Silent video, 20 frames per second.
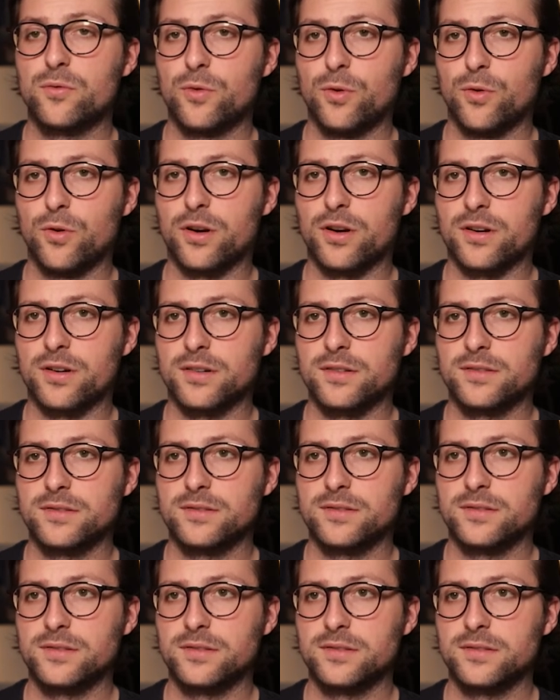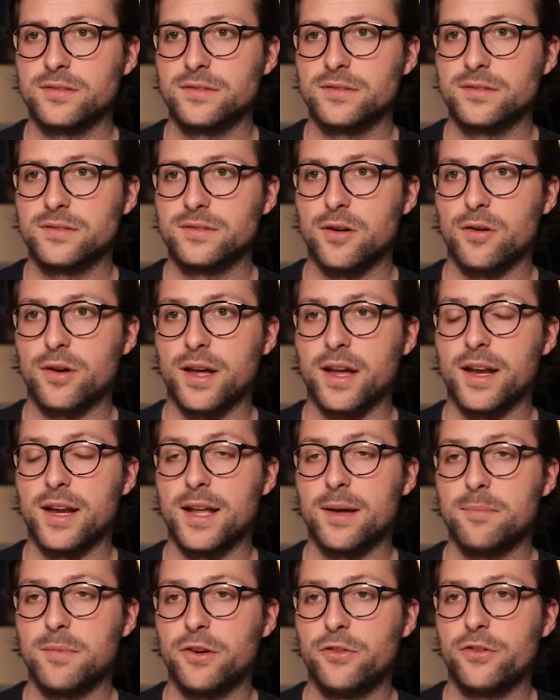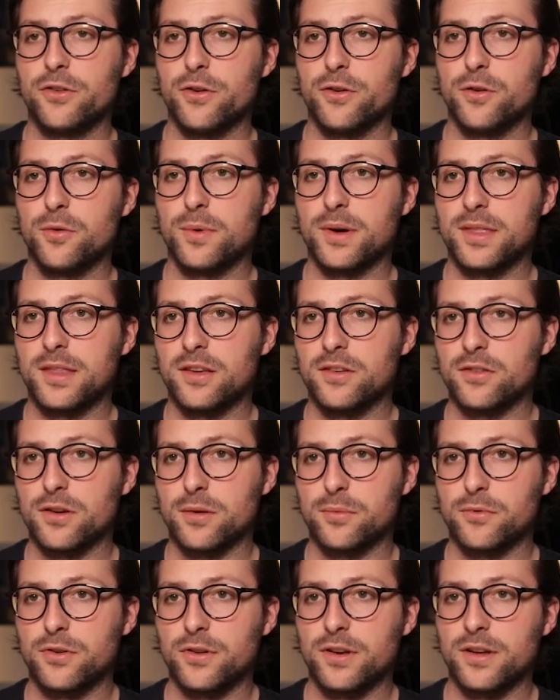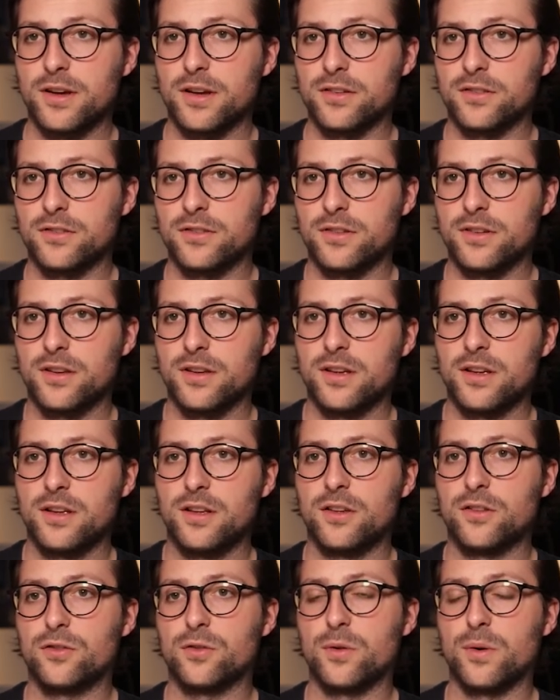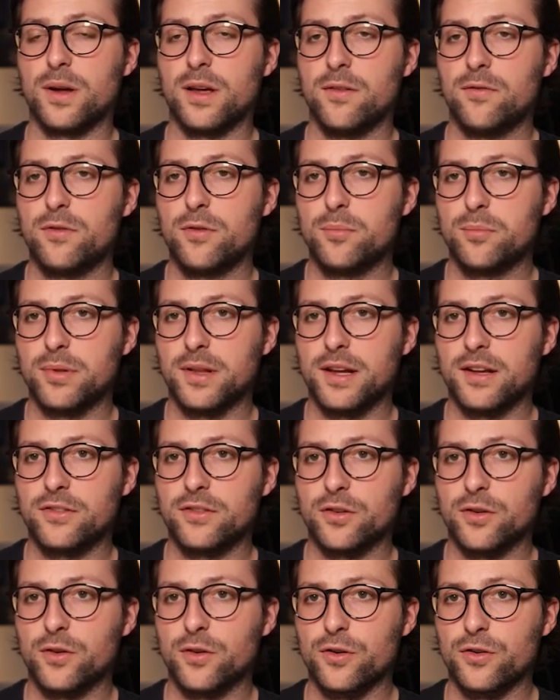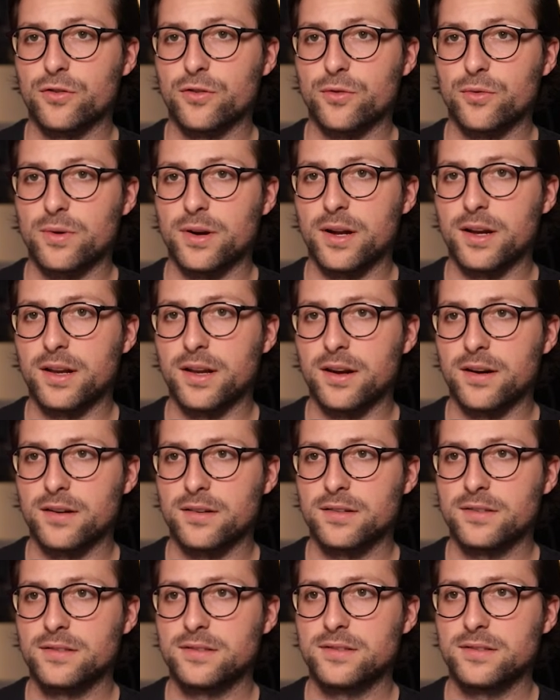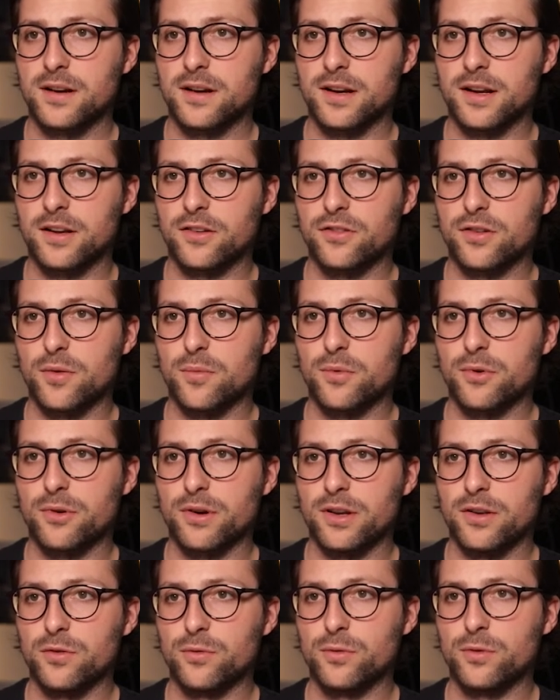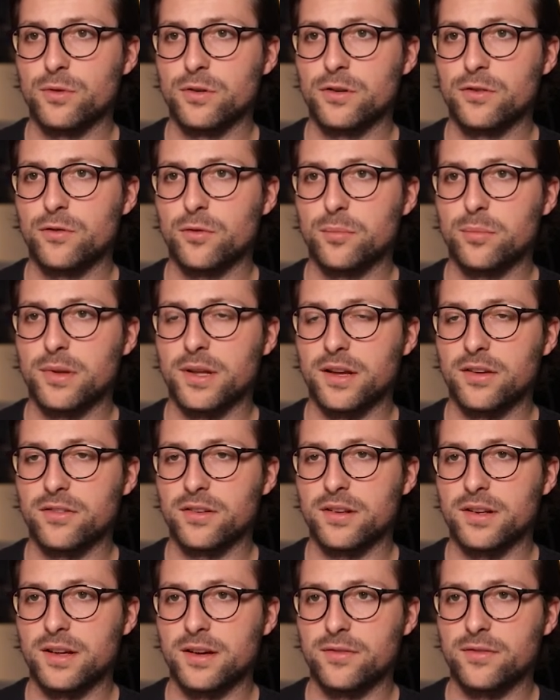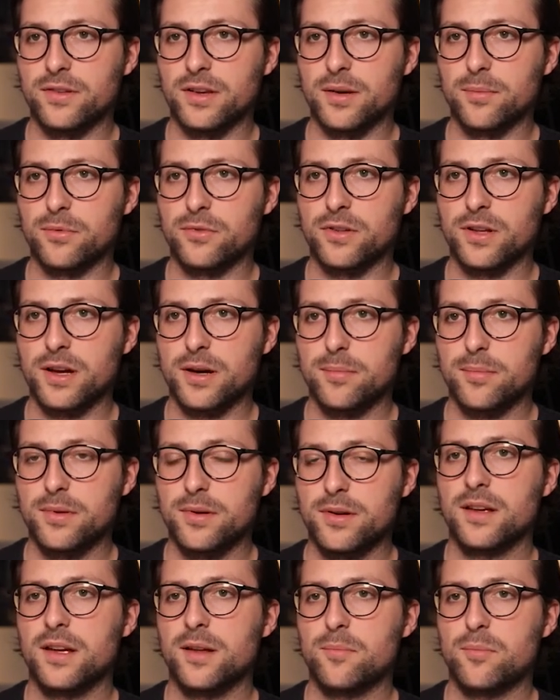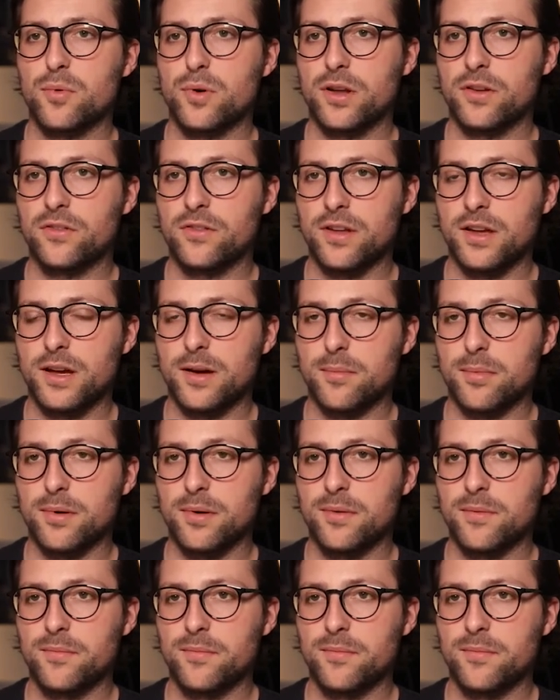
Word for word: Ruler. Okay, let me show you what this option does. So if you place the cursor right here, click somewhere in the ruler to place a left tab stop and press tab.